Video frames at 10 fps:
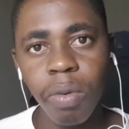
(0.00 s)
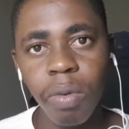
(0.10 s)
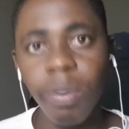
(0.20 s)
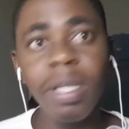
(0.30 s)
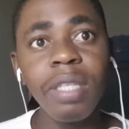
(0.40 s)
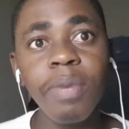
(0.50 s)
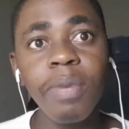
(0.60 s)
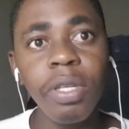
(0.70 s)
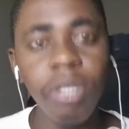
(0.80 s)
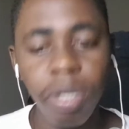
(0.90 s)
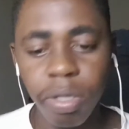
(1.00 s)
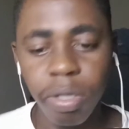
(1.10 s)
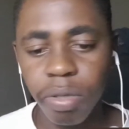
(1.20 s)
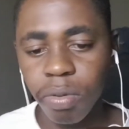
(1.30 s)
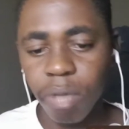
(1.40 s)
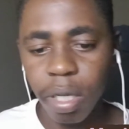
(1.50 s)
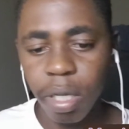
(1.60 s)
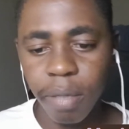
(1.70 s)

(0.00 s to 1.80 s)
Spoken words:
we will need speech in order to